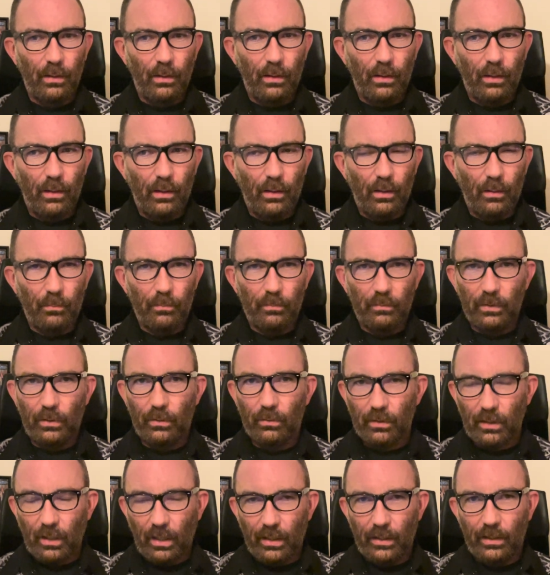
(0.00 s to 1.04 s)

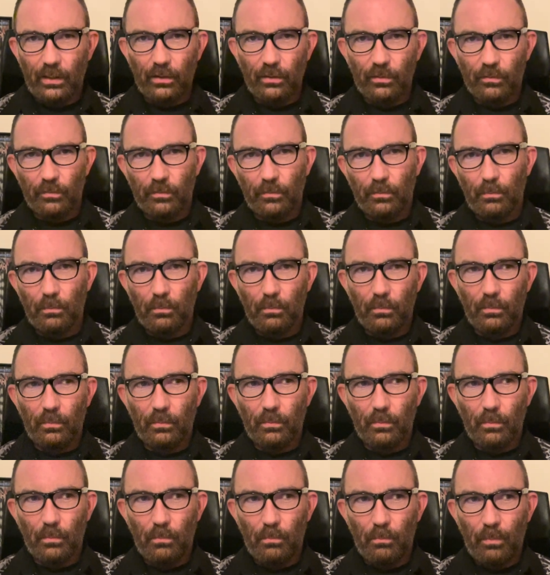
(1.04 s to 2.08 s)
kind of
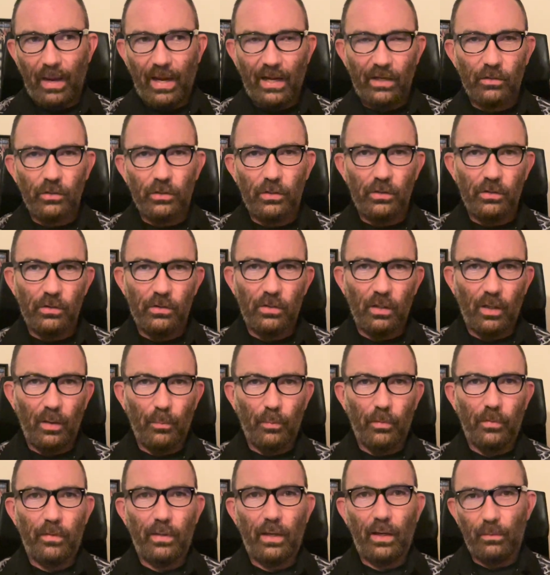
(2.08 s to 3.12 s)
matches up
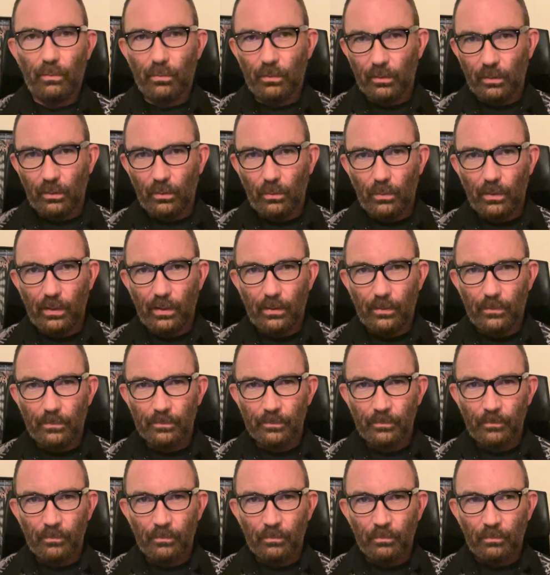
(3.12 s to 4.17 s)
with that really well.
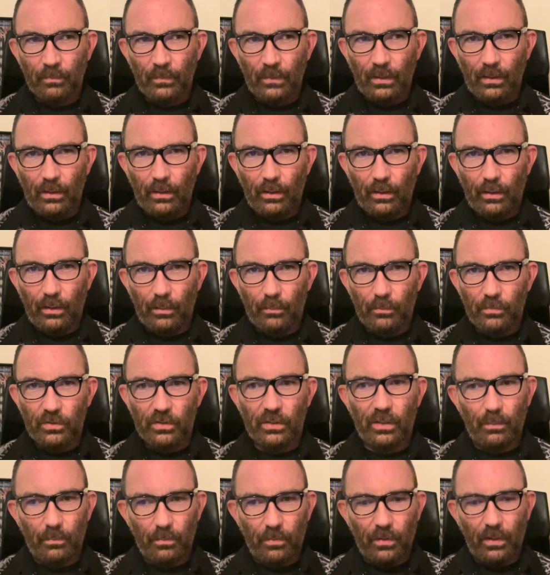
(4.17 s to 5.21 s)

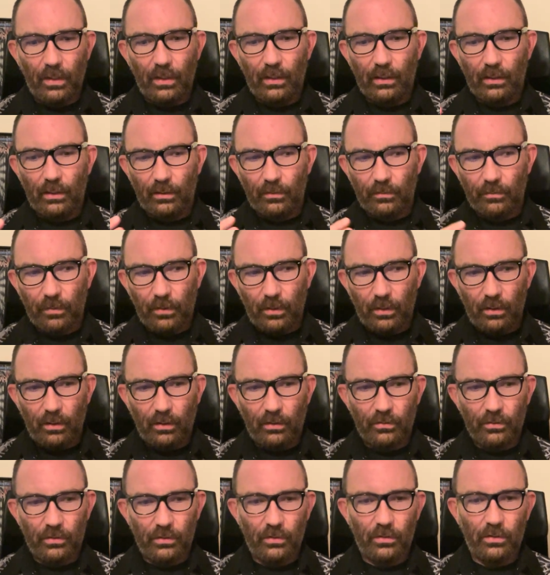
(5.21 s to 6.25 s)
Same thing if the
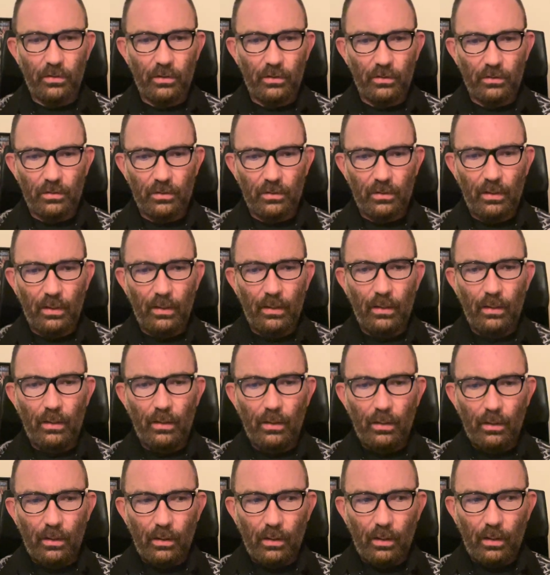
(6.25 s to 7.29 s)
narcissist,
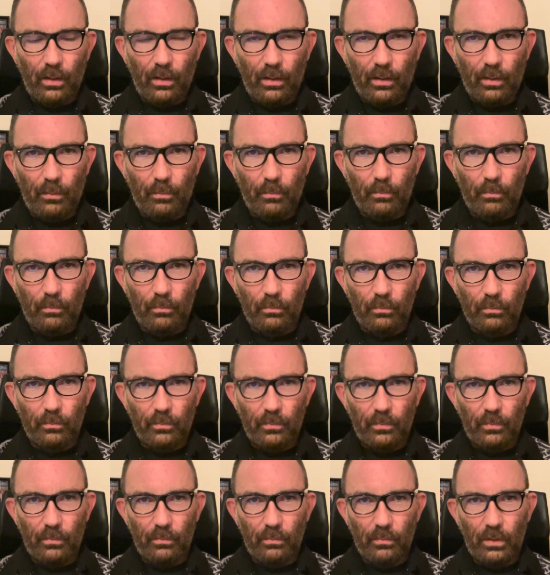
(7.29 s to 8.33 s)

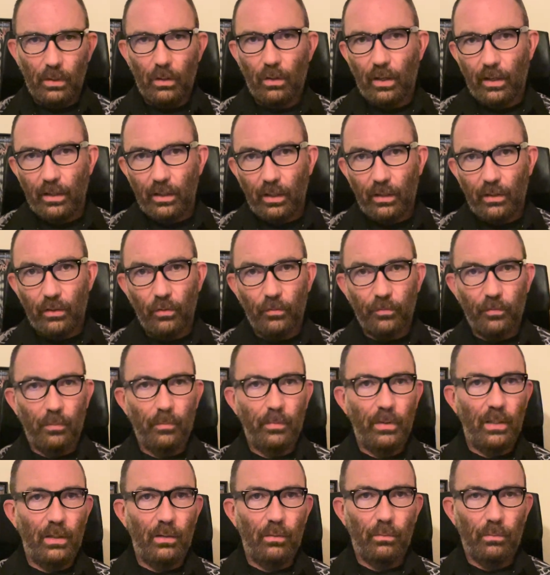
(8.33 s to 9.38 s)
I know for
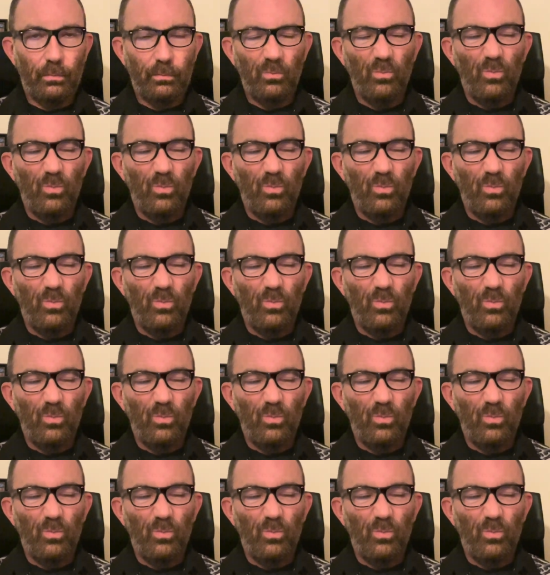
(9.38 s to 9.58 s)
me,